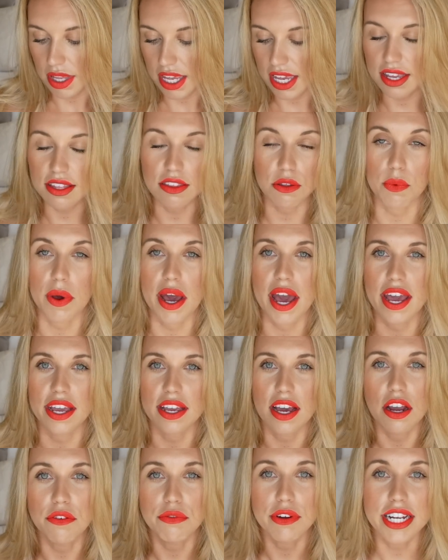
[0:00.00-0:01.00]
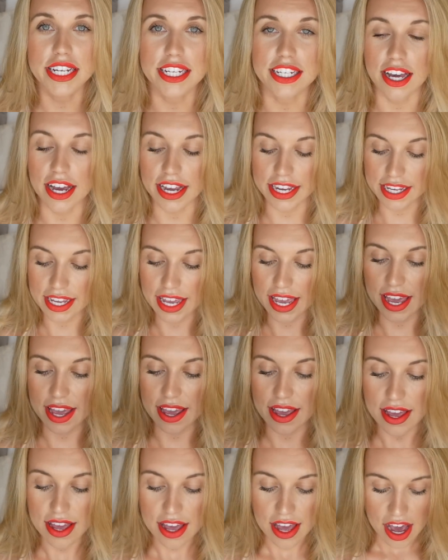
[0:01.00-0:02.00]
either way I really like
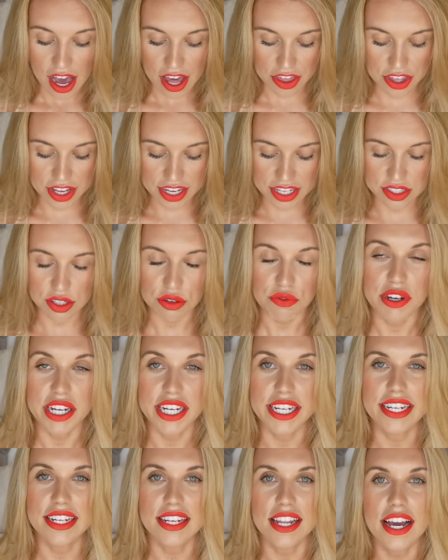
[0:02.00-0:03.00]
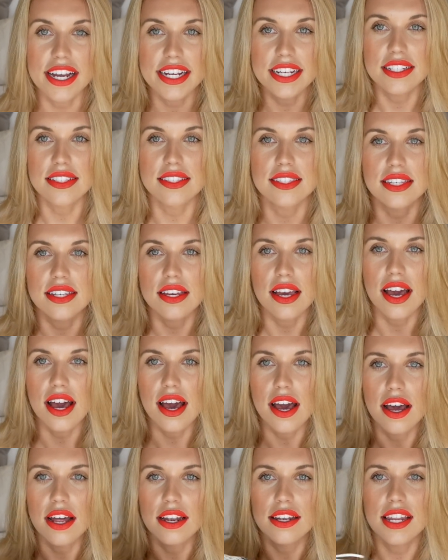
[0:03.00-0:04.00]
it I think it's a really light
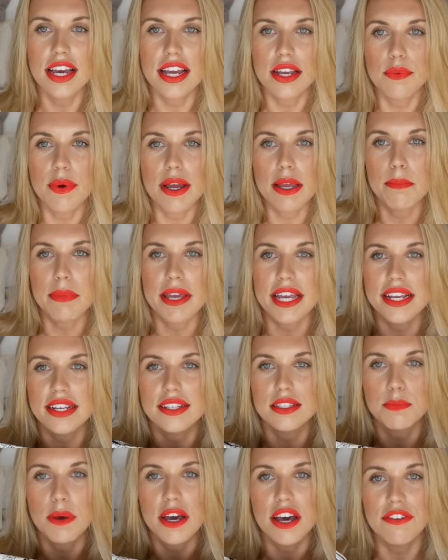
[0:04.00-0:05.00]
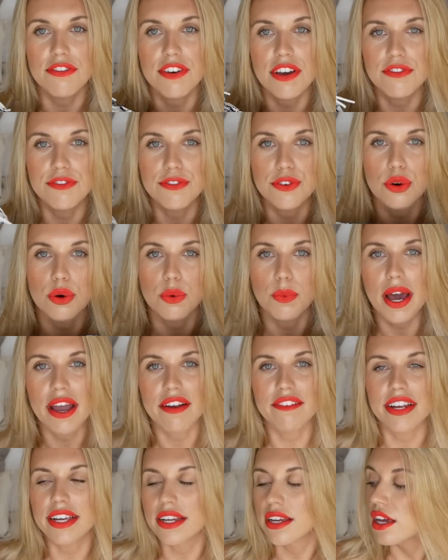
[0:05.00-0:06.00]
uh, lightweight piece perfect for
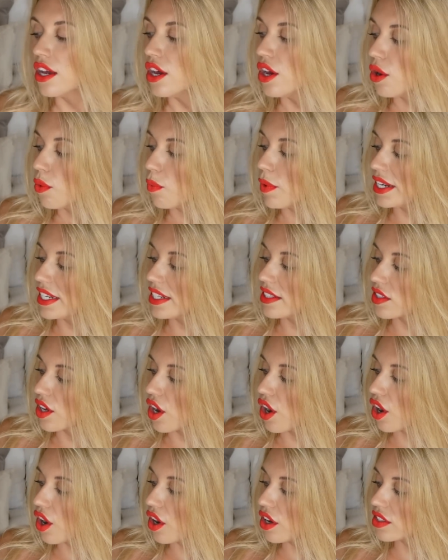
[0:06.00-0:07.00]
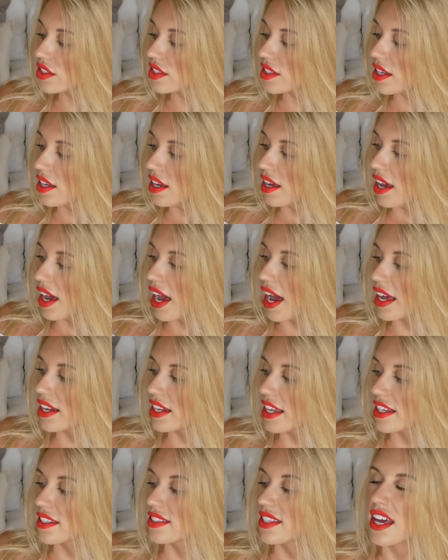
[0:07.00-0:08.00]
wearing when it's hot and
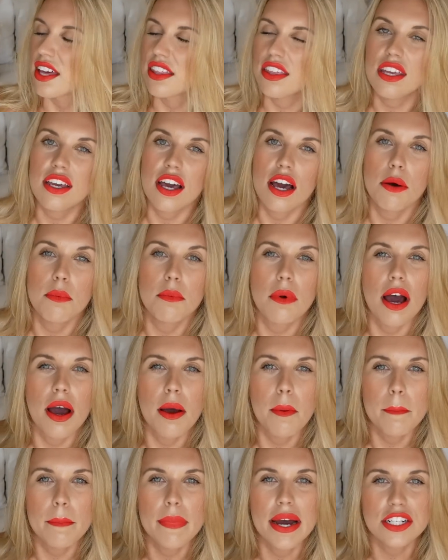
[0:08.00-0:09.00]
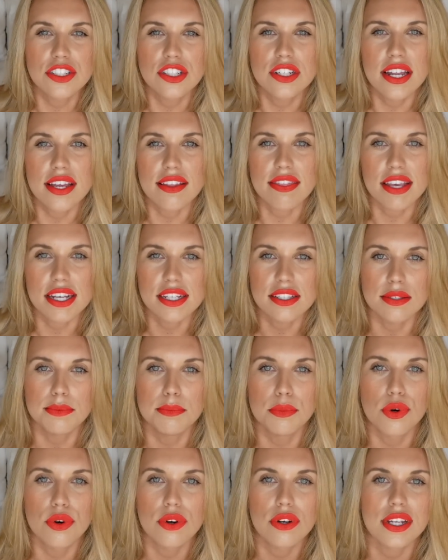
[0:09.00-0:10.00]
like I said, I think I'm, I'm imagining this
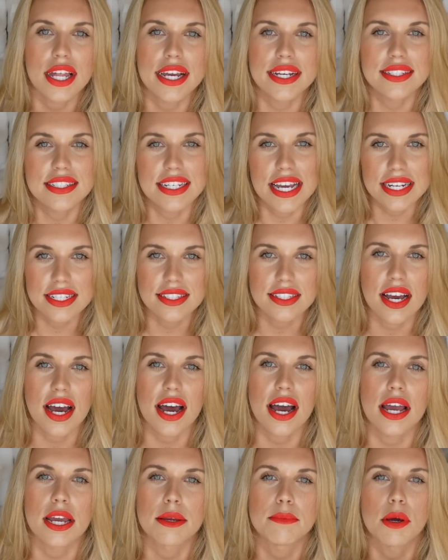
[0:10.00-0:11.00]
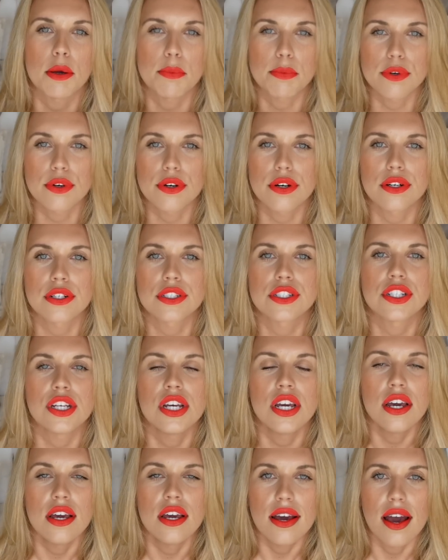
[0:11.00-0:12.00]
more like daytime abroad
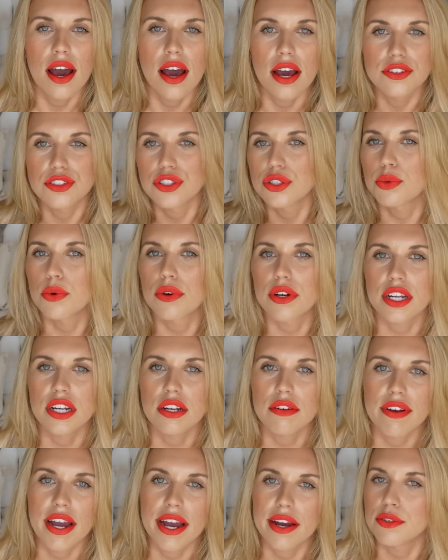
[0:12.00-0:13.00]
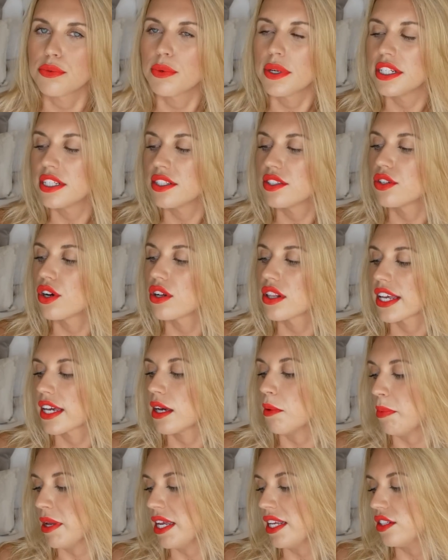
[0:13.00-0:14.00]
uh, just walking around when it's not
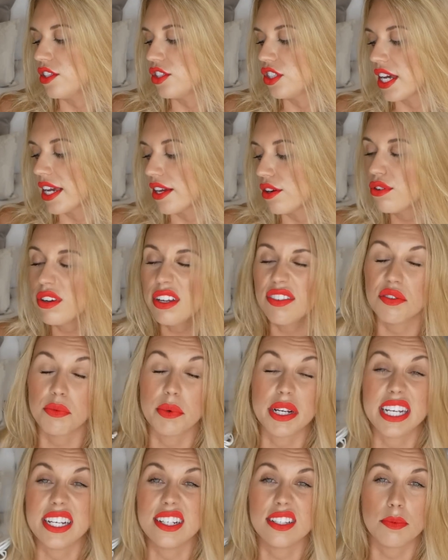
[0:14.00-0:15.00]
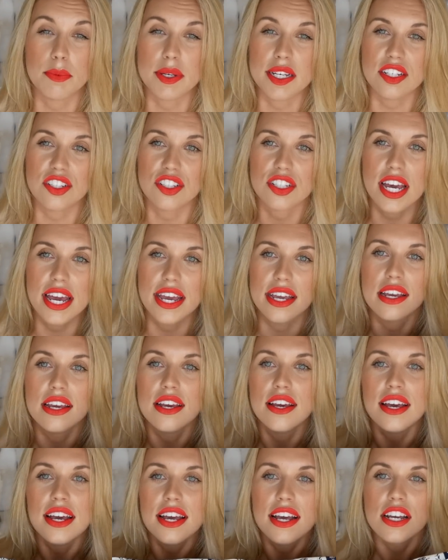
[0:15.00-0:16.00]
like a beach day or even when it is a beach day
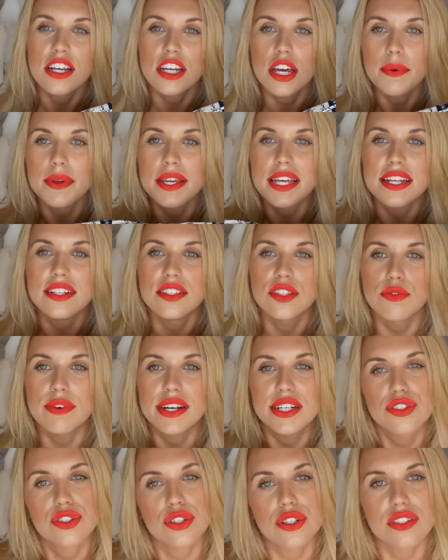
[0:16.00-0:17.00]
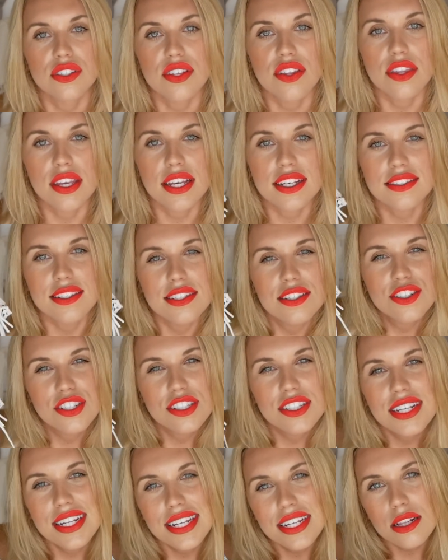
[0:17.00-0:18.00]
going into restaurants and things it's
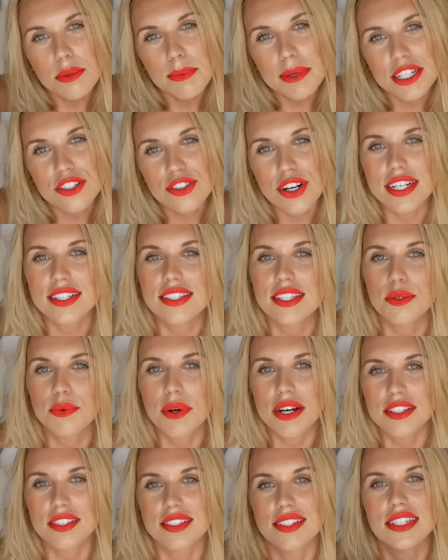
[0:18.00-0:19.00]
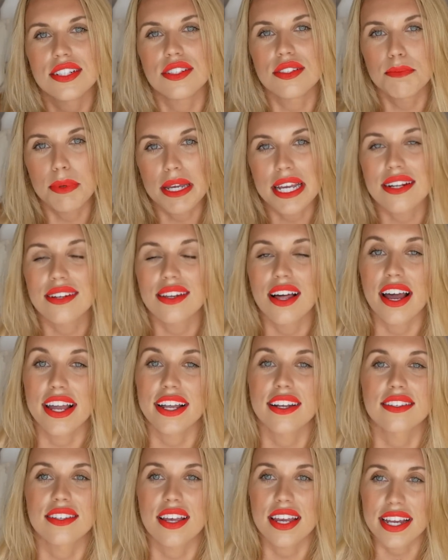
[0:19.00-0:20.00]
just a little bit dressy while still being
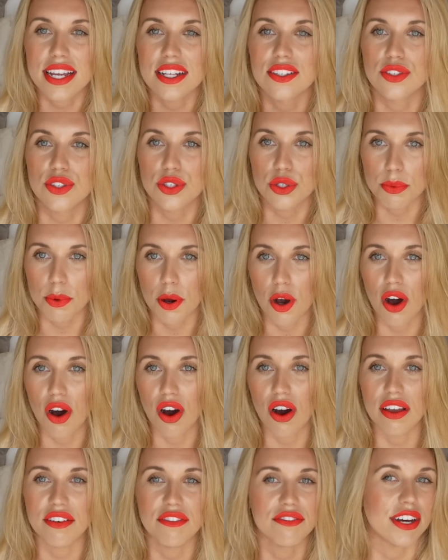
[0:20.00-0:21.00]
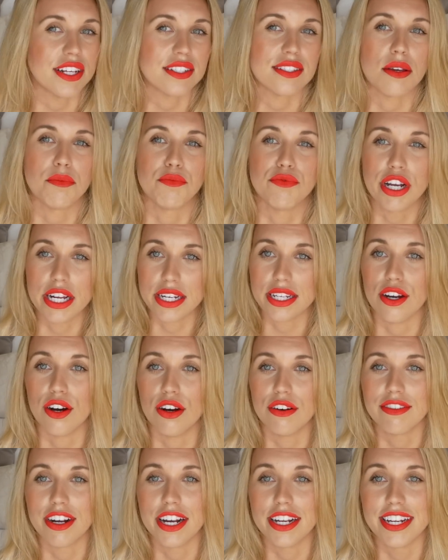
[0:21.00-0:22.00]
light because I get super hot in fact I'm really
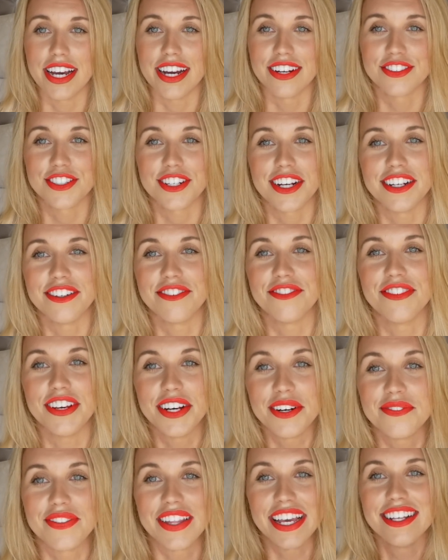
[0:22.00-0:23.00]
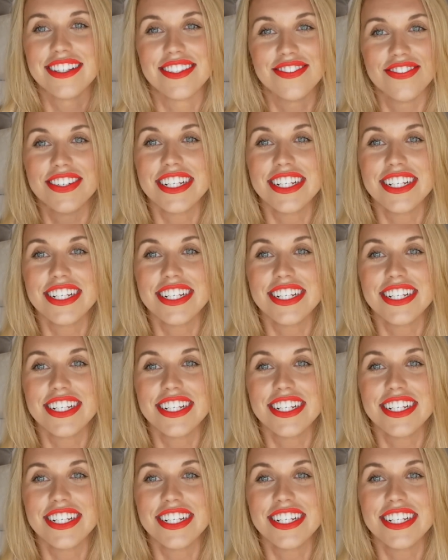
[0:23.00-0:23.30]
hot right now trying to film this